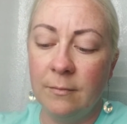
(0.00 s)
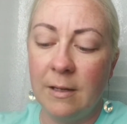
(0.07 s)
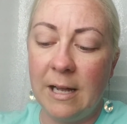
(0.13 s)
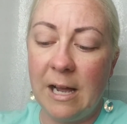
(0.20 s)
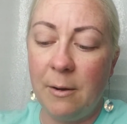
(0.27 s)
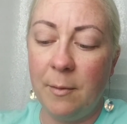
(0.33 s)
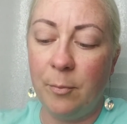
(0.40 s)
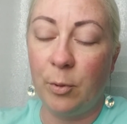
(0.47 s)

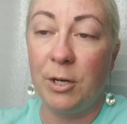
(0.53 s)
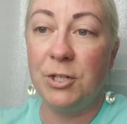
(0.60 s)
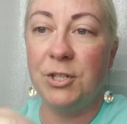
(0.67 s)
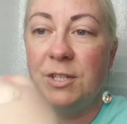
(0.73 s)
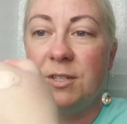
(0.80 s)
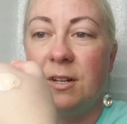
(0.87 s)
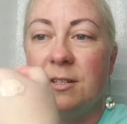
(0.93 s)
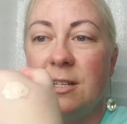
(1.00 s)
I would brush
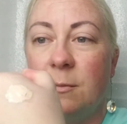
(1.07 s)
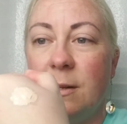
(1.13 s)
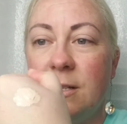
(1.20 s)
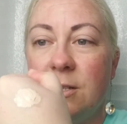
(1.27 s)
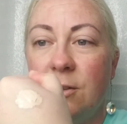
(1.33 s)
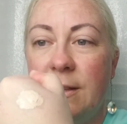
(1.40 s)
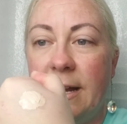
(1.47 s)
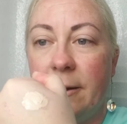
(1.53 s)
this on someone.
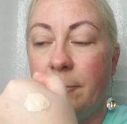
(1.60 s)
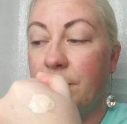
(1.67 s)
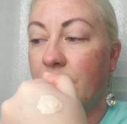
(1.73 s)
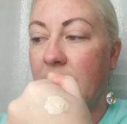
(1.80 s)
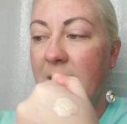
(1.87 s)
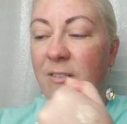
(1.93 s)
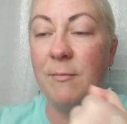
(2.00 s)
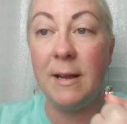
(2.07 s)
So there,
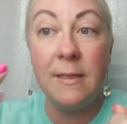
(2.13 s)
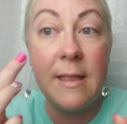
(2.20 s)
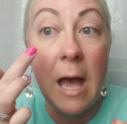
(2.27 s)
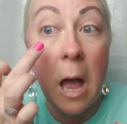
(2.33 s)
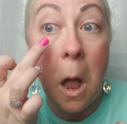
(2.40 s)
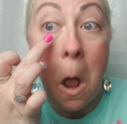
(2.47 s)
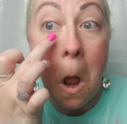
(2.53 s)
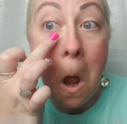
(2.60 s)
I've made that.